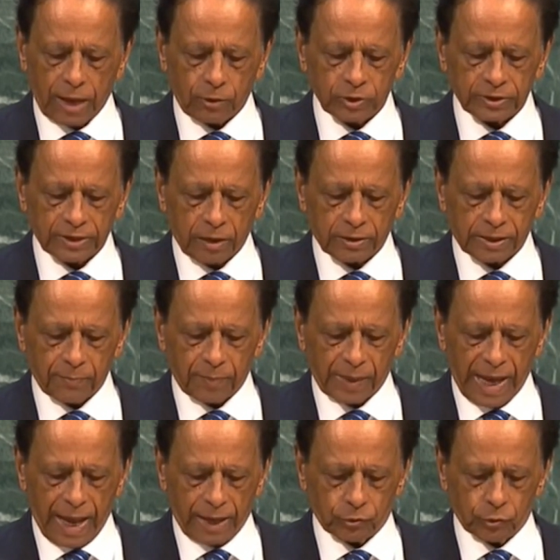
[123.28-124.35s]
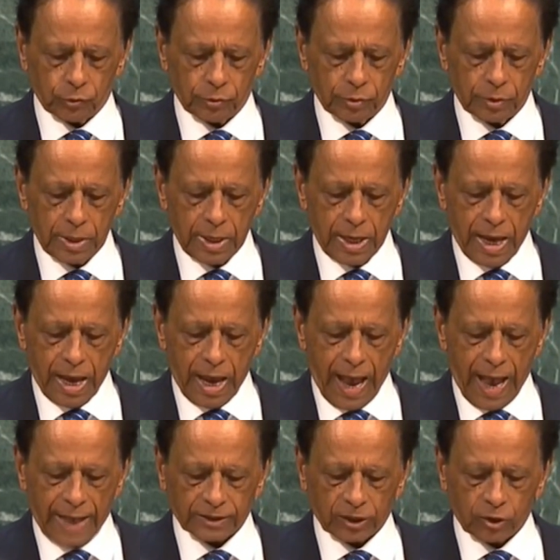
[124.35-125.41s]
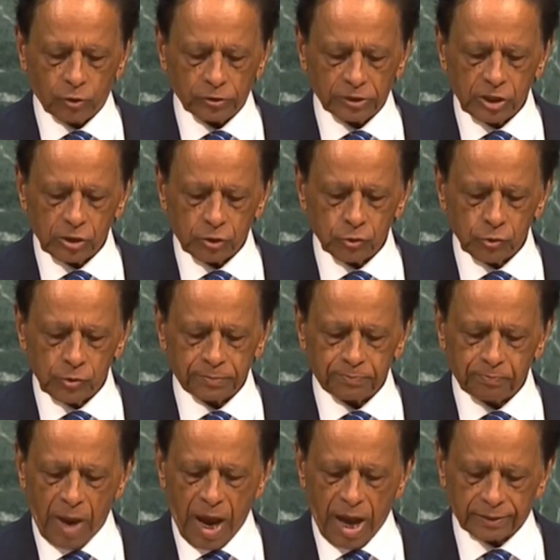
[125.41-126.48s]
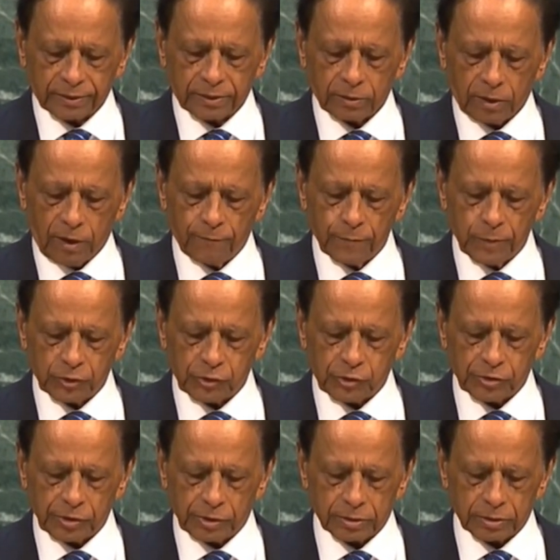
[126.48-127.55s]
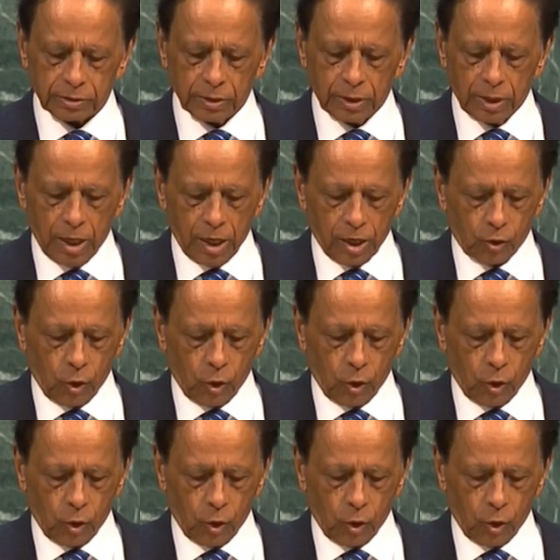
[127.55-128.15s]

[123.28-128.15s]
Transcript: of the Chagos archipelago as a constituent part of Mauritius